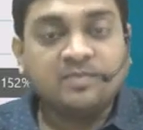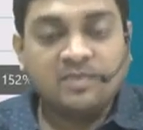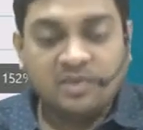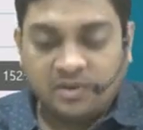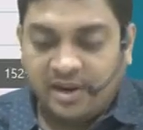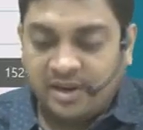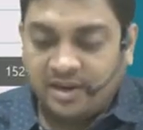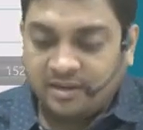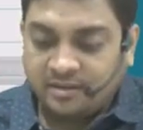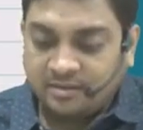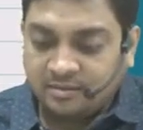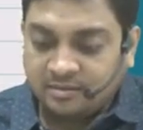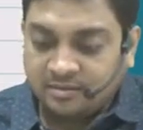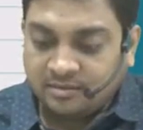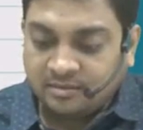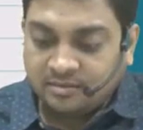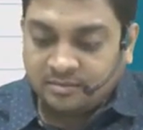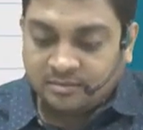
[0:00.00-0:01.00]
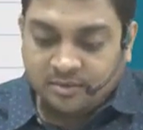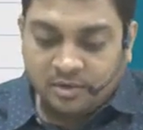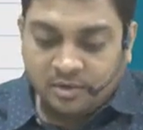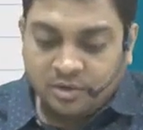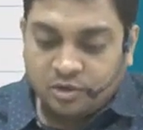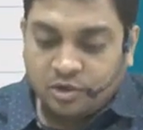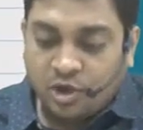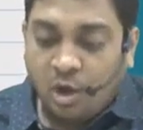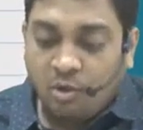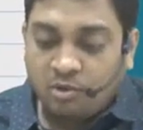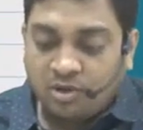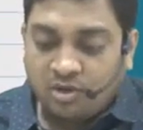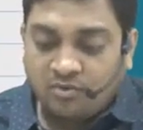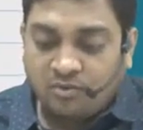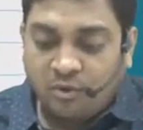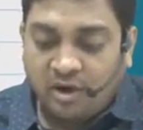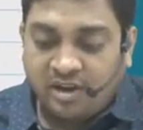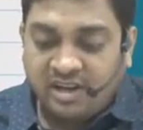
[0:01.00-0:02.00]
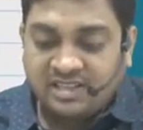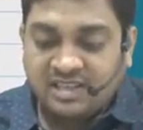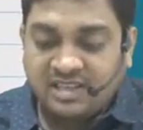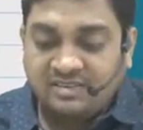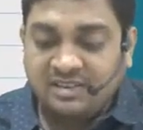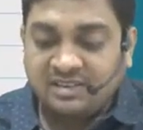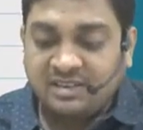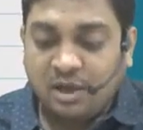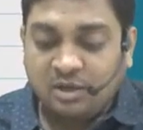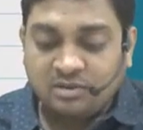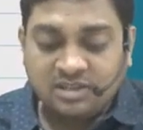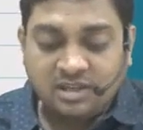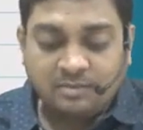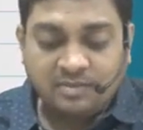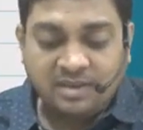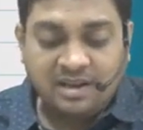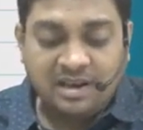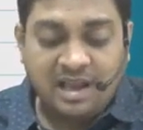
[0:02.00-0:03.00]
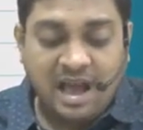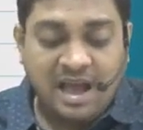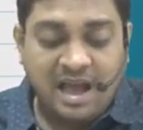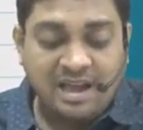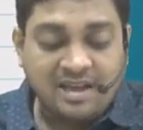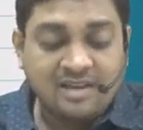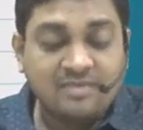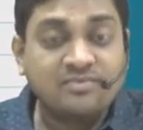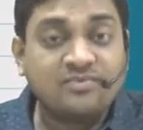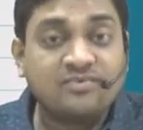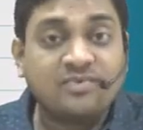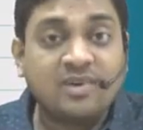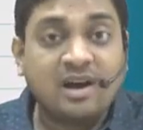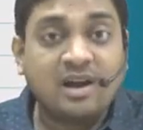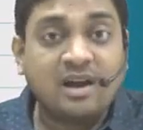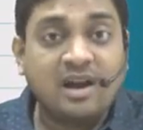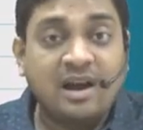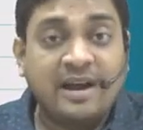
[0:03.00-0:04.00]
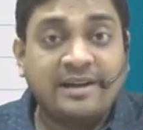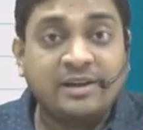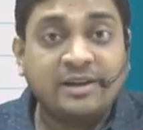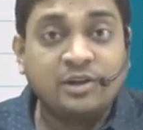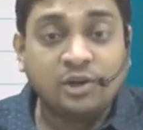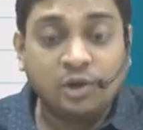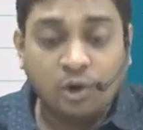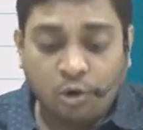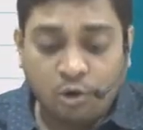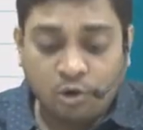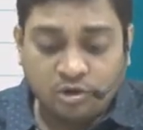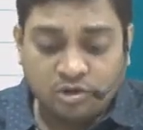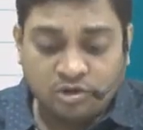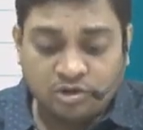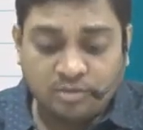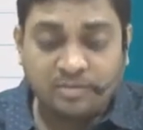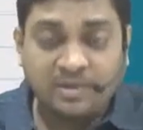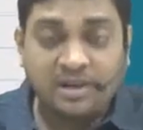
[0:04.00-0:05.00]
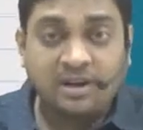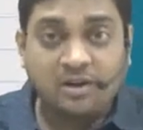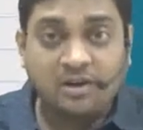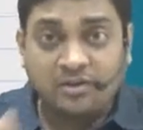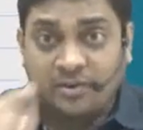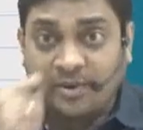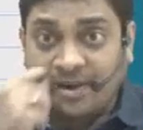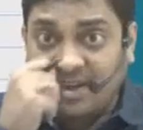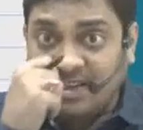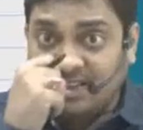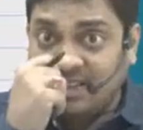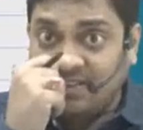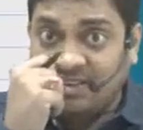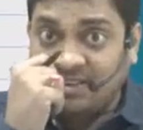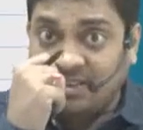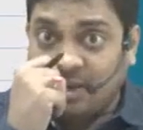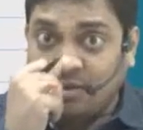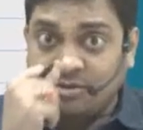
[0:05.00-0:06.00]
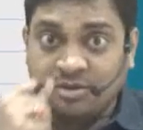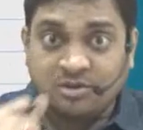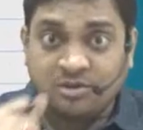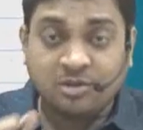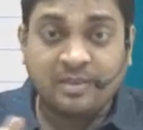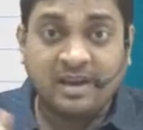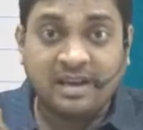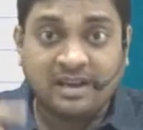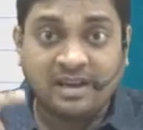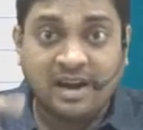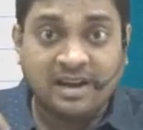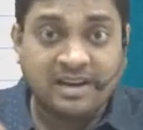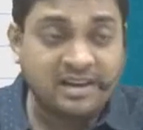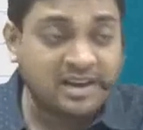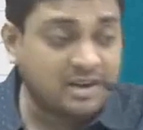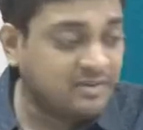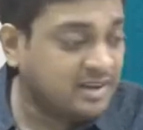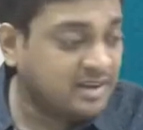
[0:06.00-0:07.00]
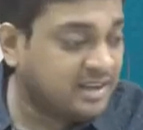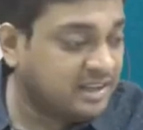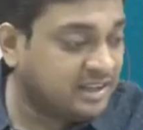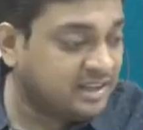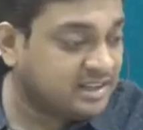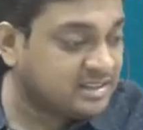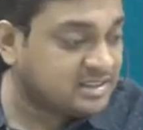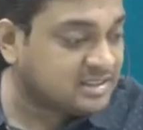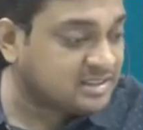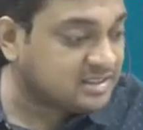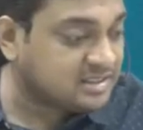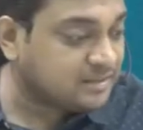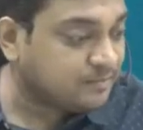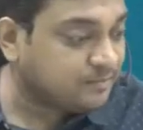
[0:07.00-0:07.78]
Right? So out of 47,000 bill, I have endorsed bill of 27,000. So my creditor will decrease.